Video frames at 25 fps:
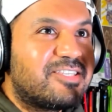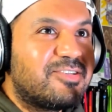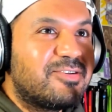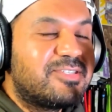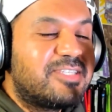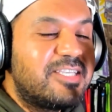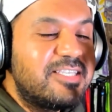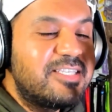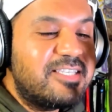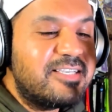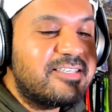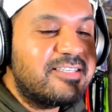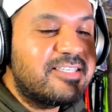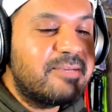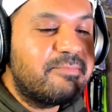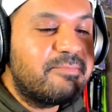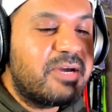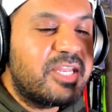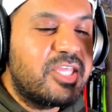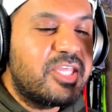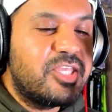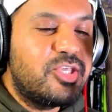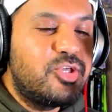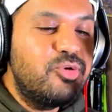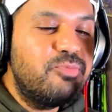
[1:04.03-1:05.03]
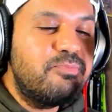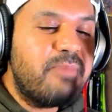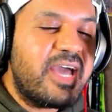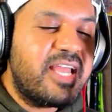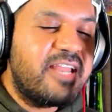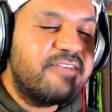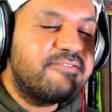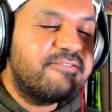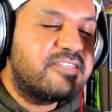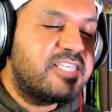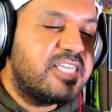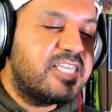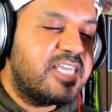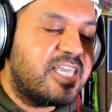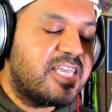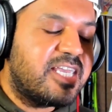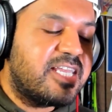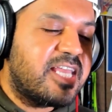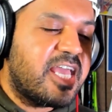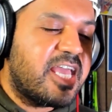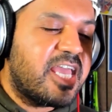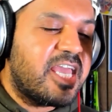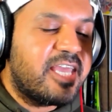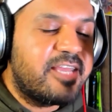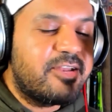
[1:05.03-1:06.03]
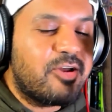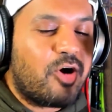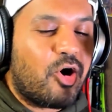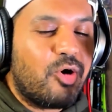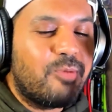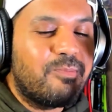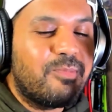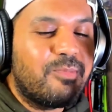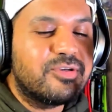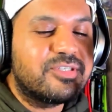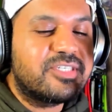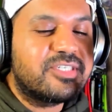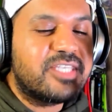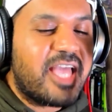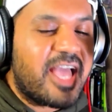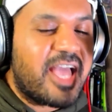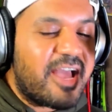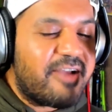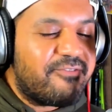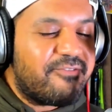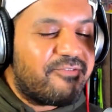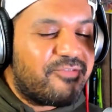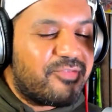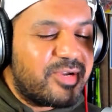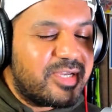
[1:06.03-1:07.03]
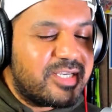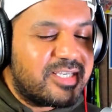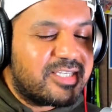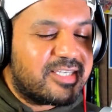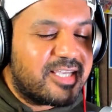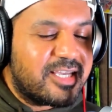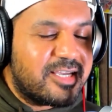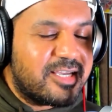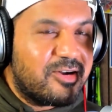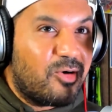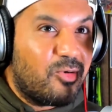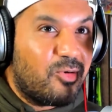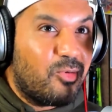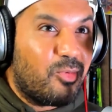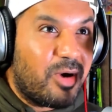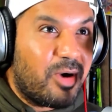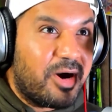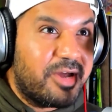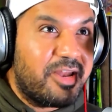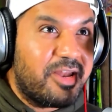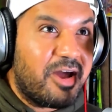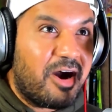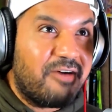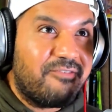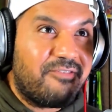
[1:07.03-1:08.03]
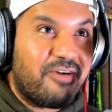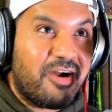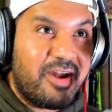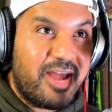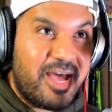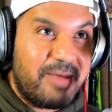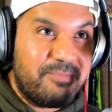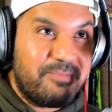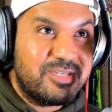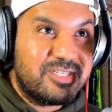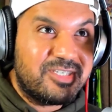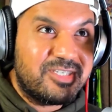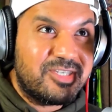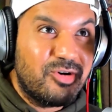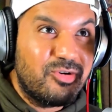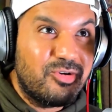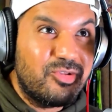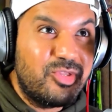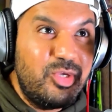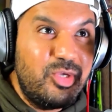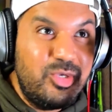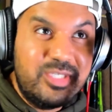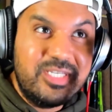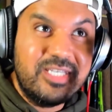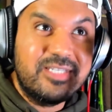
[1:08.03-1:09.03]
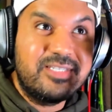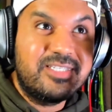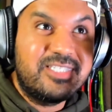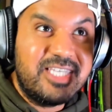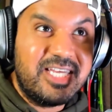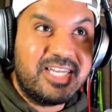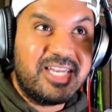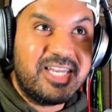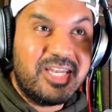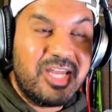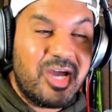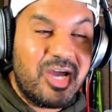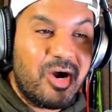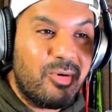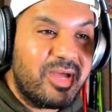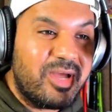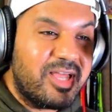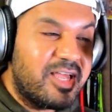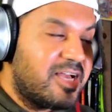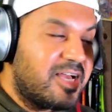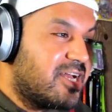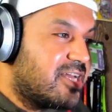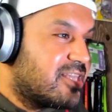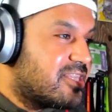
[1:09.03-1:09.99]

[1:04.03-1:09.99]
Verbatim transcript: So this is somebody you might have seen in almost every single one of our episodes. You just didn't know it.